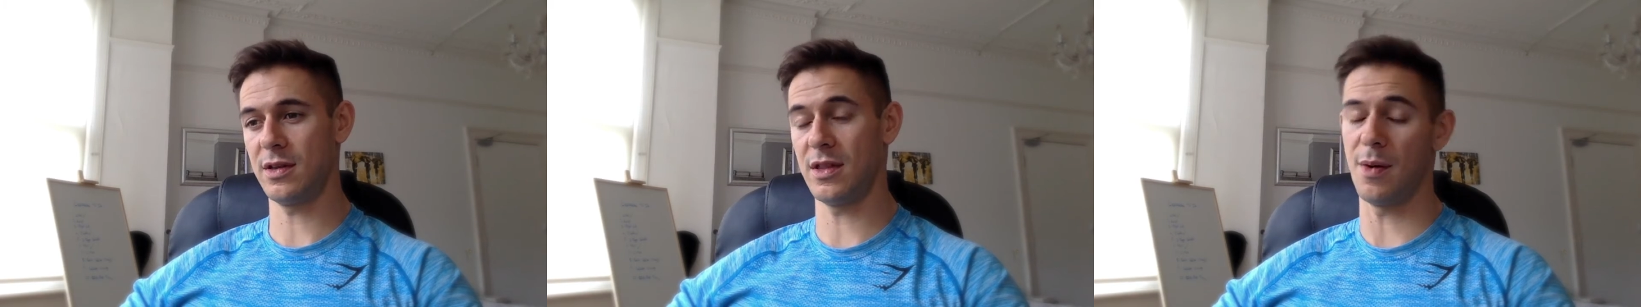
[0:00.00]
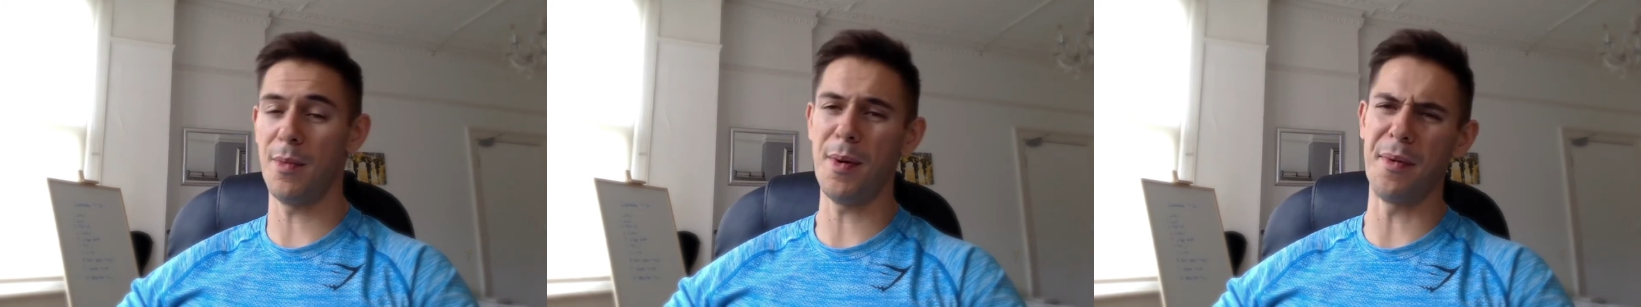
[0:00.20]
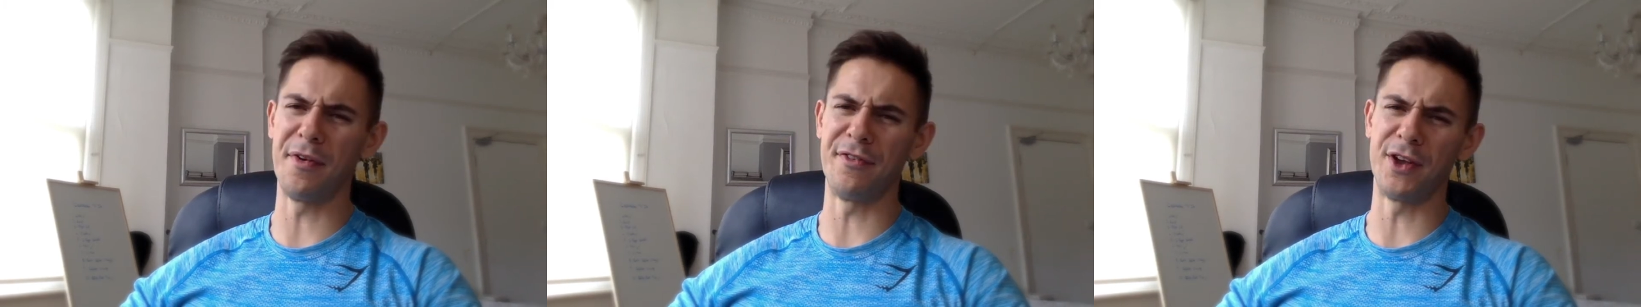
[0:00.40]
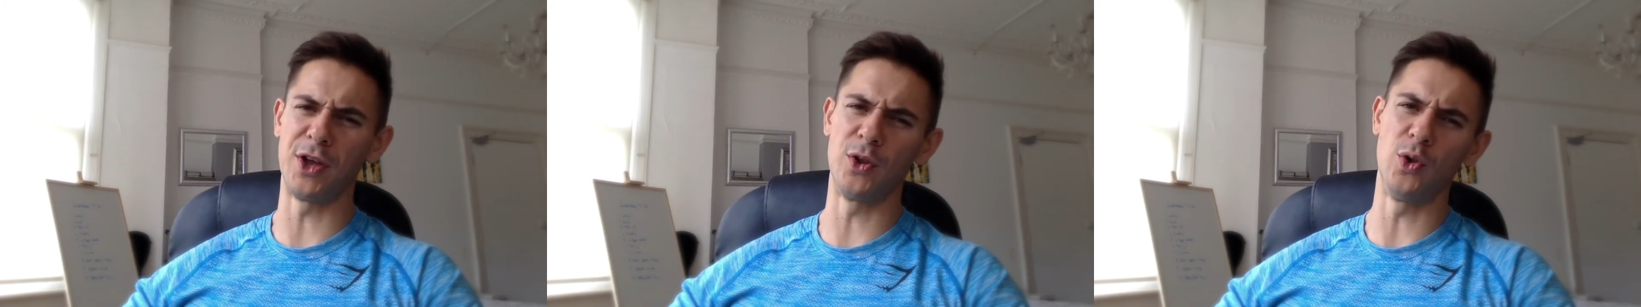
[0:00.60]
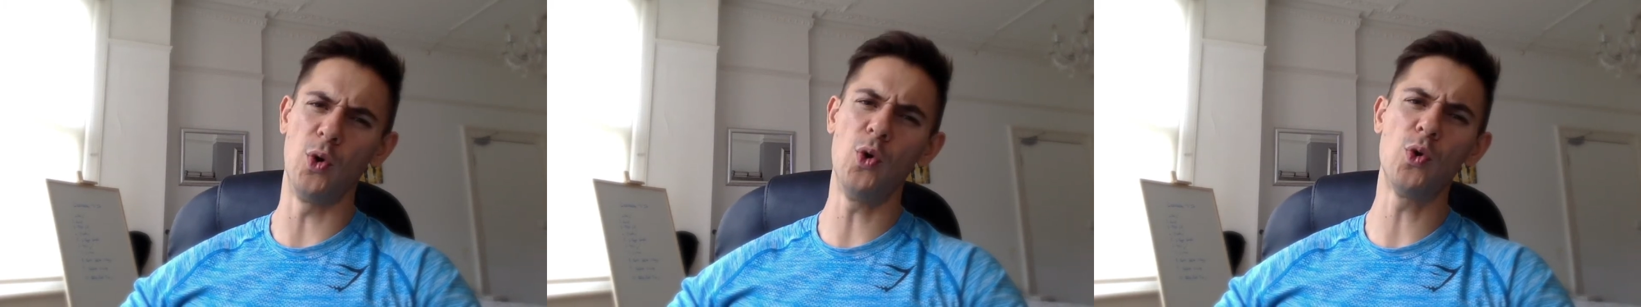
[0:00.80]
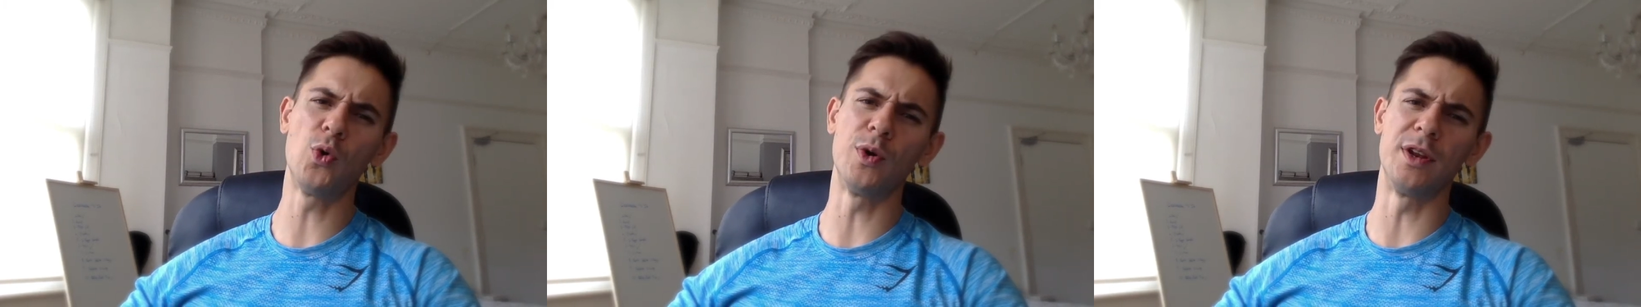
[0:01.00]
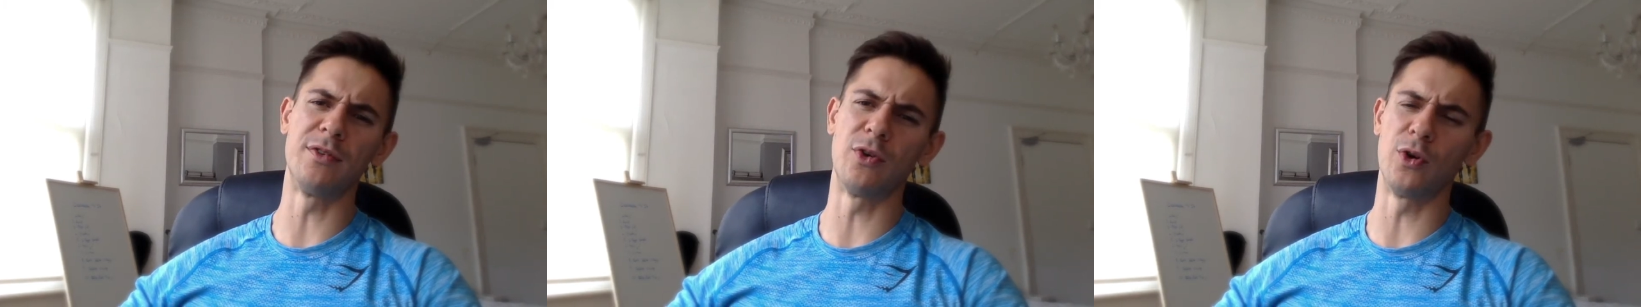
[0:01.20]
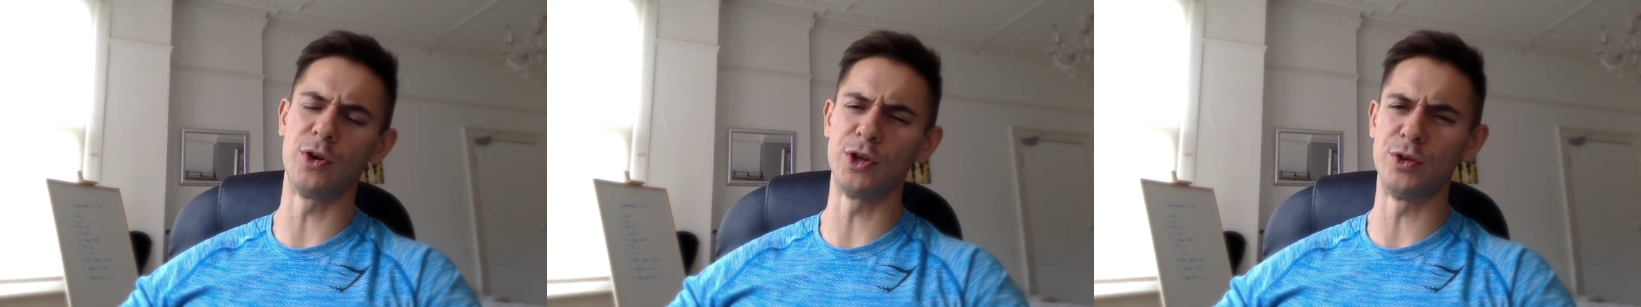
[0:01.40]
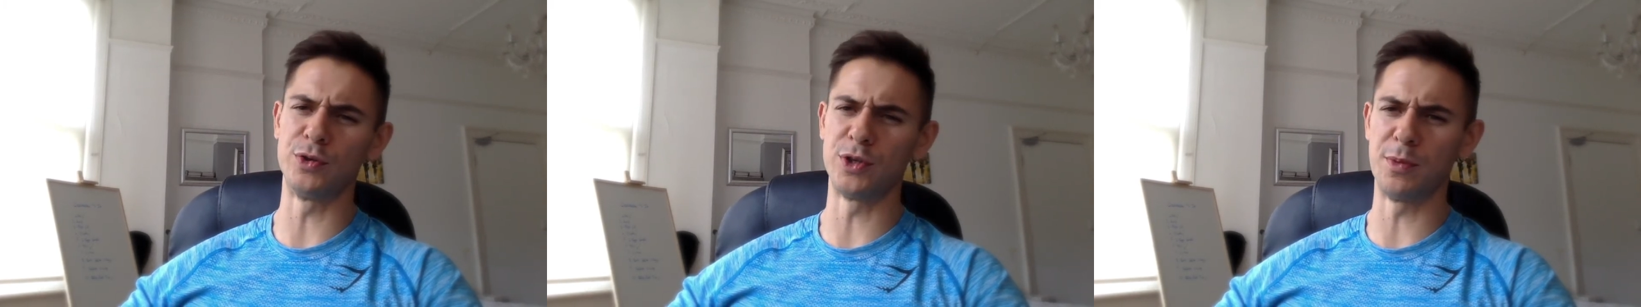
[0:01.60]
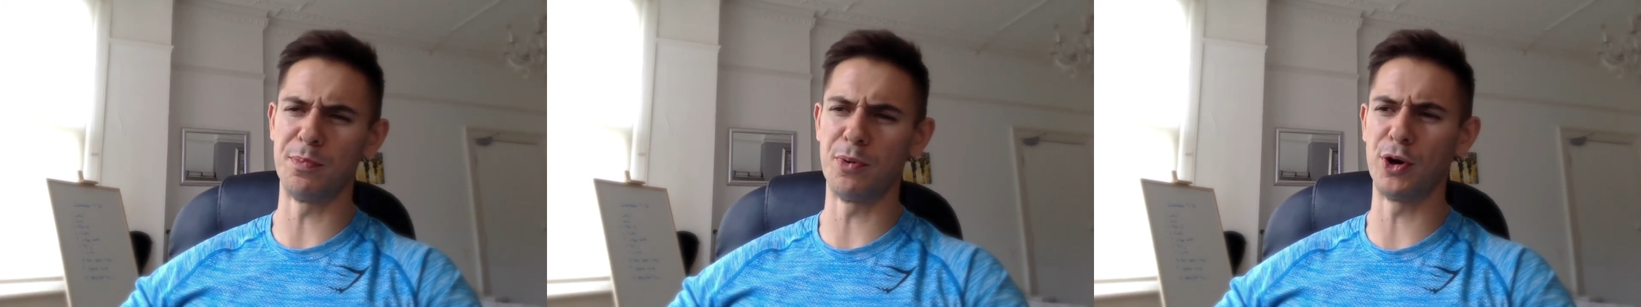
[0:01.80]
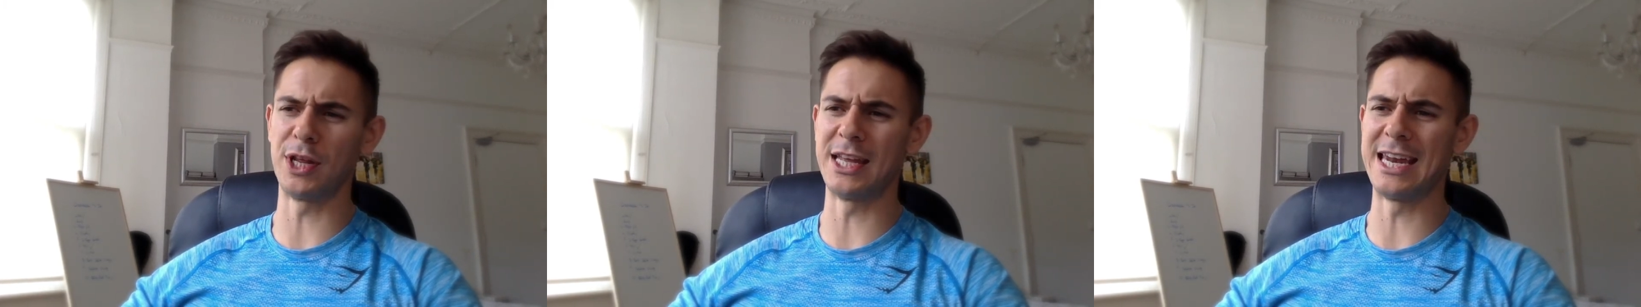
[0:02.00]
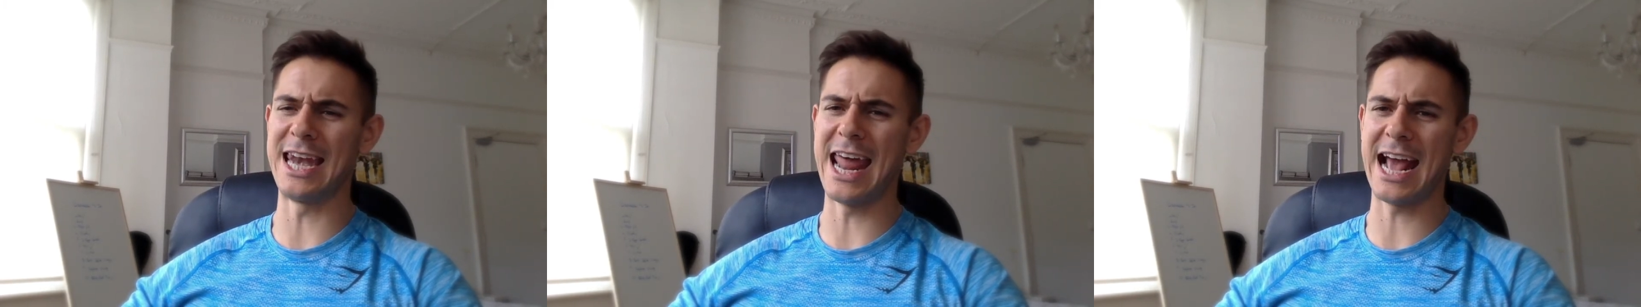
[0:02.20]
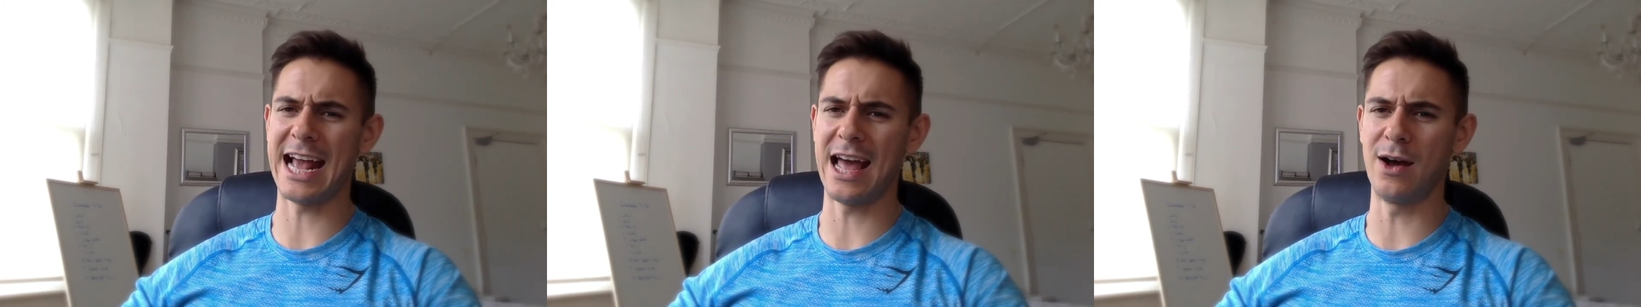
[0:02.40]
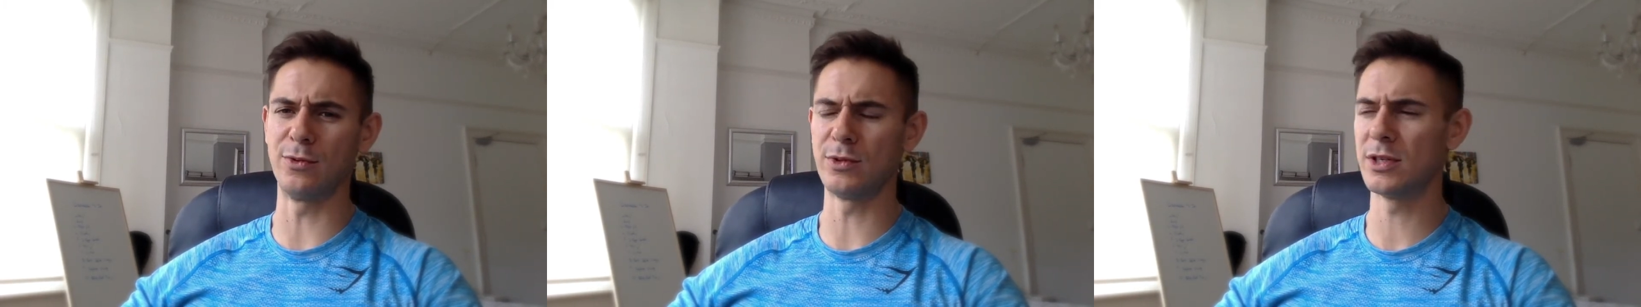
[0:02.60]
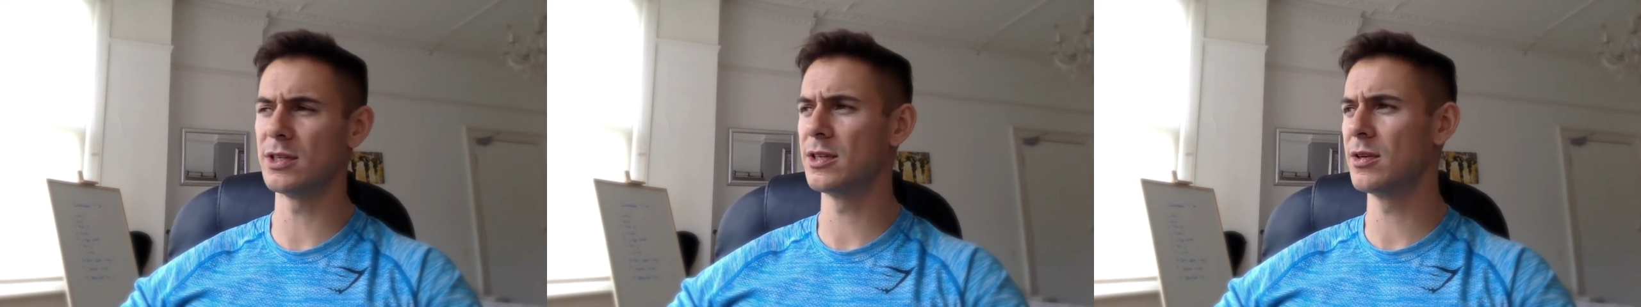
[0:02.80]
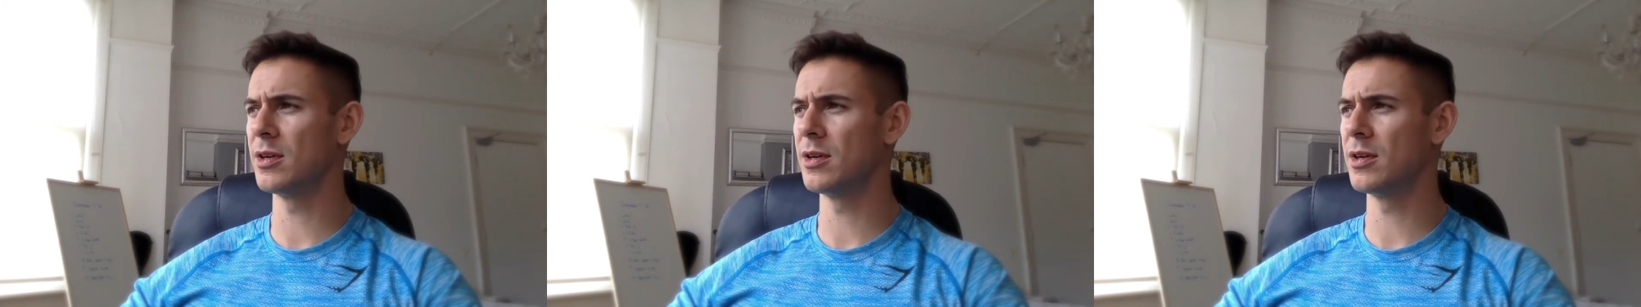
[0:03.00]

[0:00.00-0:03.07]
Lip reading: and that might make you feel awkward if you're not used to putting your neck out.